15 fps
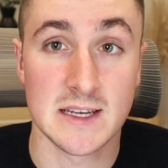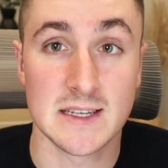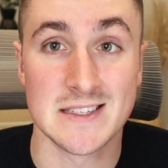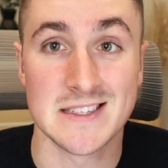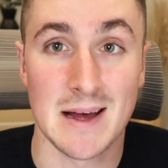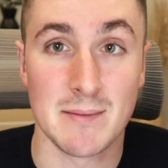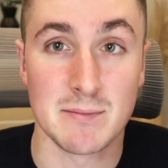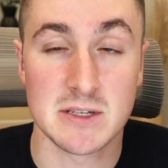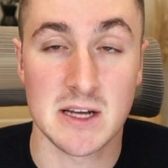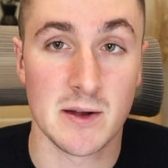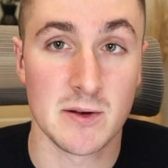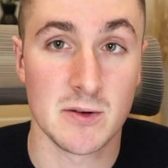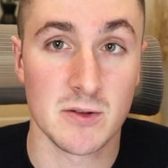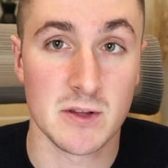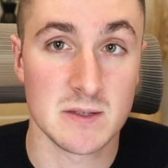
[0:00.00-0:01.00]
exempt
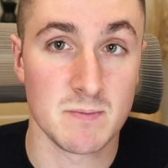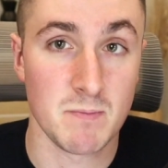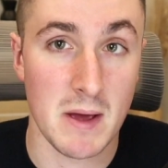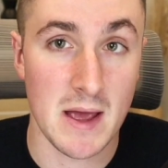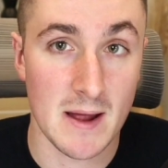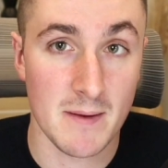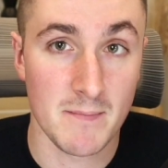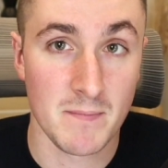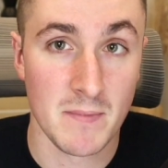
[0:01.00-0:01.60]
under this ban.